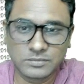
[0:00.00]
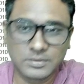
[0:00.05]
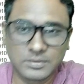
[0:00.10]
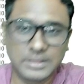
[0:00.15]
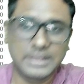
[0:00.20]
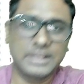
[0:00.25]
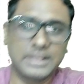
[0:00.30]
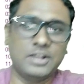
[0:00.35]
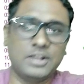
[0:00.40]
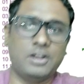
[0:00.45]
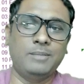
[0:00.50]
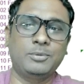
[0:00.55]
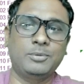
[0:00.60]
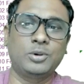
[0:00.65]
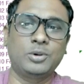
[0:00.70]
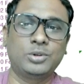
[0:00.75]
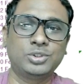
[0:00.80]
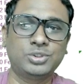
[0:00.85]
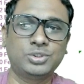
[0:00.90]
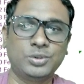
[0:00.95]
Now I'm going
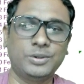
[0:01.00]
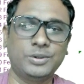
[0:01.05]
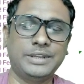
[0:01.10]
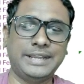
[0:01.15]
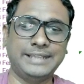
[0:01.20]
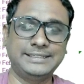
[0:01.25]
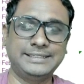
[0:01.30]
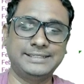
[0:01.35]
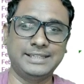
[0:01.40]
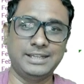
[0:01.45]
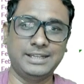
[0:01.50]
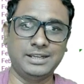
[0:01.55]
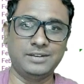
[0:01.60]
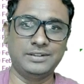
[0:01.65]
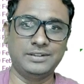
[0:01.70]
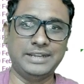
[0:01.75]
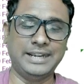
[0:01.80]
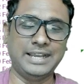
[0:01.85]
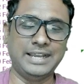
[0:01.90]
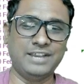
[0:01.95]
to show you an Excel
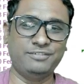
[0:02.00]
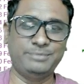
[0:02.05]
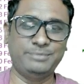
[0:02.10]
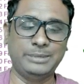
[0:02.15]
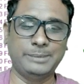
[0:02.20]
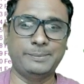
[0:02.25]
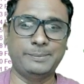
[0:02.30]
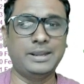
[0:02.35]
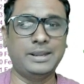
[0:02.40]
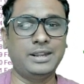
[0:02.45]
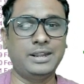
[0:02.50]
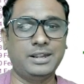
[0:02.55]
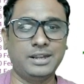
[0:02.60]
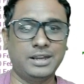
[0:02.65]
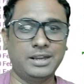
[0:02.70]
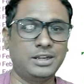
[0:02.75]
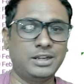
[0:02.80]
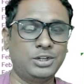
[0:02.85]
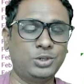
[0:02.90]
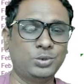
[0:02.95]
that I have prepared
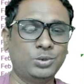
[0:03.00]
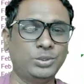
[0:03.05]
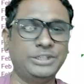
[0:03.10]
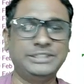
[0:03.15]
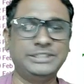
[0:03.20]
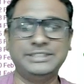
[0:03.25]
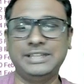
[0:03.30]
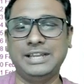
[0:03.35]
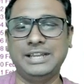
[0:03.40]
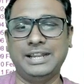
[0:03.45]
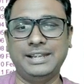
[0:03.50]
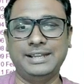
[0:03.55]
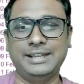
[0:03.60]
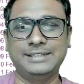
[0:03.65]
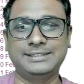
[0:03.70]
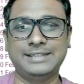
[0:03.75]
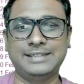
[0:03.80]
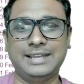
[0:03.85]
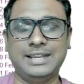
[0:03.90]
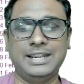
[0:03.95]
to easily
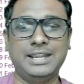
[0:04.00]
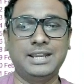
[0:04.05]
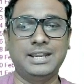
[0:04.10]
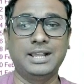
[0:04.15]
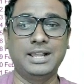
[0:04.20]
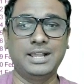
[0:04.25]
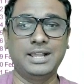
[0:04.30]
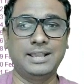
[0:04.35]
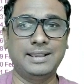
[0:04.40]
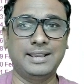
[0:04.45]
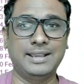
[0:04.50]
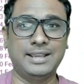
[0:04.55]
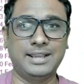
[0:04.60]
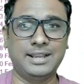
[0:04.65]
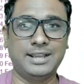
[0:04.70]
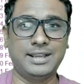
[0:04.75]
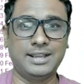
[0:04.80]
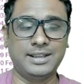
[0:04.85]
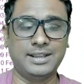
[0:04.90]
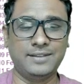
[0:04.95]
understand
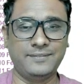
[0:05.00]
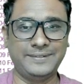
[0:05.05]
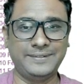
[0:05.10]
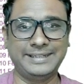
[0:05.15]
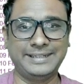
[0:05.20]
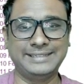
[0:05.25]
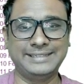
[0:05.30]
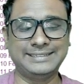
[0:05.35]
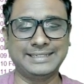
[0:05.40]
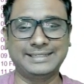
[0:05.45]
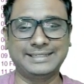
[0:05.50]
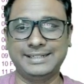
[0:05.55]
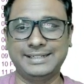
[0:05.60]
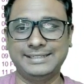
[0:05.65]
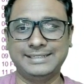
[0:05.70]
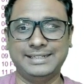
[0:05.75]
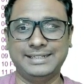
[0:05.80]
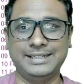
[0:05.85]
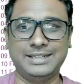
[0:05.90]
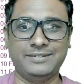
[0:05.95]
whether a sector is
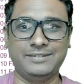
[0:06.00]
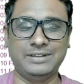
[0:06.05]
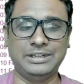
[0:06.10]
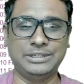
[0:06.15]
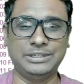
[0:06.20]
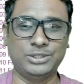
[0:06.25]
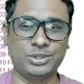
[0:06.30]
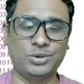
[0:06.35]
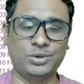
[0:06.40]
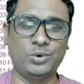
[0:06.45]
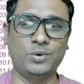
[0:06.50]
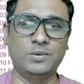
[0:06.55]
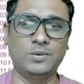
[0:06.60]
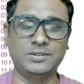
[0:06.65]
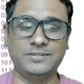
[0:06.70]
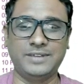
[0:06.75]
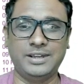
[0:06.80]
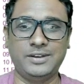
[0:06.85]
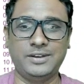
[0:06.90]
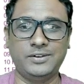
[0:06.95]
undervalued or
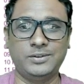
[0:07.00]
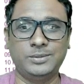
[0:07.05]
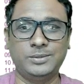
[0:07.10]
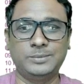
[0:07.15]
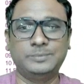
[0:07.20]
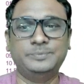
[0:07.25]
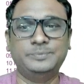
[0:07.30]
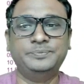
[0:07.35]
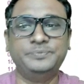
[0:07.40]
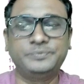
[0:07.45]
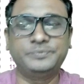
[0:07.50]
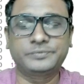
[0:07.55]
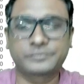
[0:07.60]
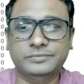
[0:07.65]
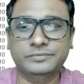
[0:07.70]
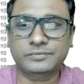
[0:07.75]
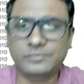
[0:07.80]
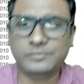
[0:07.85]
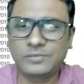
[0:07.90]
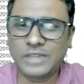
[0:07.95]
overvalued.
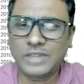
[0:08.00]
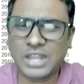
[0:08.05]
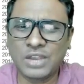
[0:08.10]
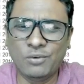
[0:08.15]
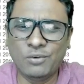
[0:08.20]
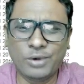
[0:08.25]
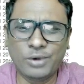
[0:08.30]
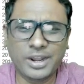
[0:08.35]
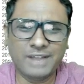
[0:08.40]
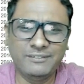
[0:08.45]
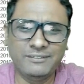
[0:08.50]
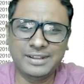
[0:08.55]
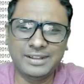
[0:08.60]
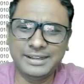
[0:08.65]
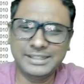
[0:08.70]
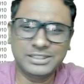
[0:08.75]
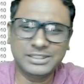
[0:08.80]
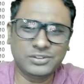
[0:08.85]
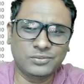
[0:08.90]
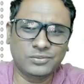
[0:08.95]
What I have done
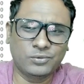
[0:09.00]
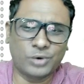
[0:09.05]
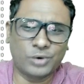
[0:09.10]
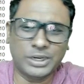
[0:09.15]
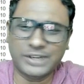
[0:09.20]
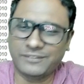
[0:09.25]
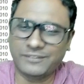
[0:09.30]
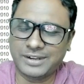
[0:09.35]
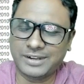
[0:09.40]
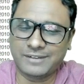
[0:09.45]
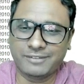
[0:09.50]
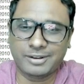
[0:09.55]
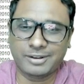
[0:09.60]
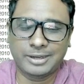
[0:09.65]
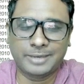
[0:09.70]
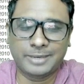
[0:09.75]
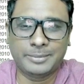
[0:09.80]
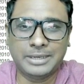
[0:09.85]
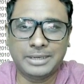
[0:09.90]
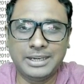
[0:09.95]
is, whatever
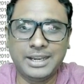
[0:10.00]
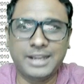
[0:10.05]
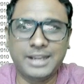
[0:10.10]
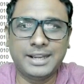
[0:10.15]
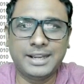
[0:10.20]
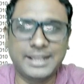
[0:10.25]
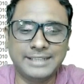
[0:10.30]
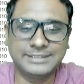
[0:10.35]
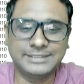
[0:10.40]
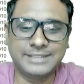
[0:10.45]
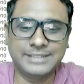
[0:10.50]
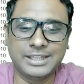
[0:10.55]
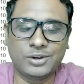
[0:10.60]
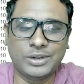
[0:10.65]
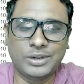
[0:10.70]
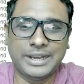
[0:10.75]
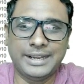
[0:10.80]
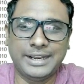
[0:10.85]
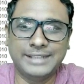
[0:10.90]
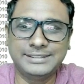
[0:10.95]
available data is there on
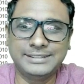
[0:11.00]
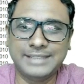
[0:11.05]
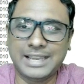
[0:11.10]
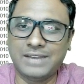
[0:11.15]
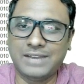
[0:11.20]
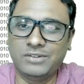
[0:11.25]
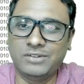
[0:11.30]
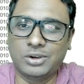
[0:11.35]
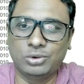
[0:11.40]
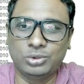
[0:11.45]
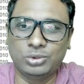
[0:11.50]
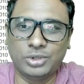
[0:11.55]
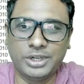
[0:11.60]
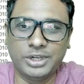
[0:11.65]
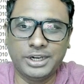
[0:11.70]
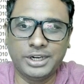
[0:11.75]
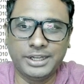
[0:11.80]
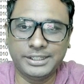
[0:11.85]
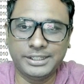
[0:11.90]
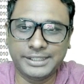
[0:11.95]
NSE, I have
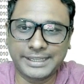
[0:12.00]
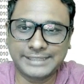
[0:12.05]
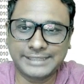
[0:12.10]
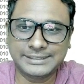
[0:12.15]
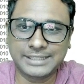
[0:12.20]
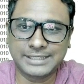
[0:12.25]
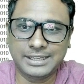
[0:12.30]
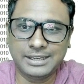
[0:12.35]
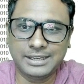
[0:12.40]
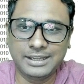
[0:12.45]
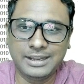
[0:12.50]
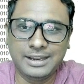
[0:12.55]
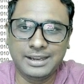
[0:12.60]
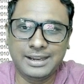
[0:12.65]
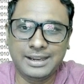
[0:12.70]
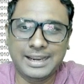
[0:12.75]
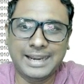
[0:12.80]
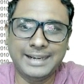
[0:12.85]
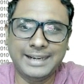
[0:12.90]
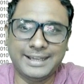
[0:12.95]
downloaded in Excel
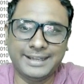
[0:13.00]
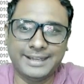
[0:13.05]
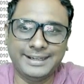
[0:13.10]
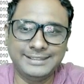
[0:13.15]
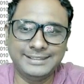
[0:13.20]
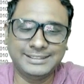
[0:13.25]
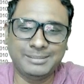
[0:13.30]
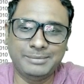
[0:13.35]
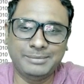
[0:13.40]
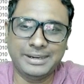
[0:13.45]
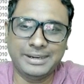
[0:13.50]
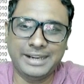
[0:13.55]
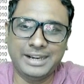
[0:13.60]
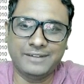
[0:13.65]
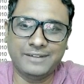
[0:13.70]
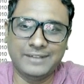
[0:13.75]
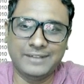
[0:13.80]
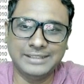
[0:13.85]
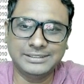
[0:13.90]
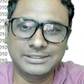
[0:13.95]
and arranged them date
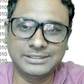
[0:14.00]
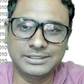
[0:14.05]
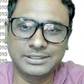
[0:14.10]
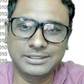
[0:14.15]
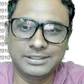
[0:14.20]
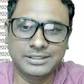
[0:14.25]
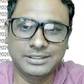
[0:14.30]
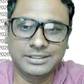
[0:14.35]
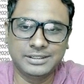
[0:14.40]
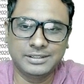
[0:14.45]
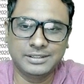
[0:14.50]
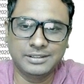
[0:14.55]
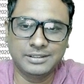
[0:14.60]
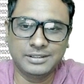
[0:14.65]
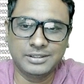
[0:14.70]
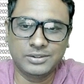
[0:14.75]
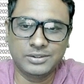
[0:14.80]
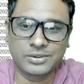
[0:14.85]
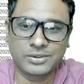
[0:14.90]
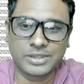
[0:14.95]
wise.
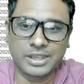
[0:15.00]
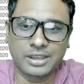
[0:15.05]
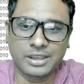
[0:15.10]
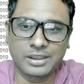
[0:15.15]
Okay.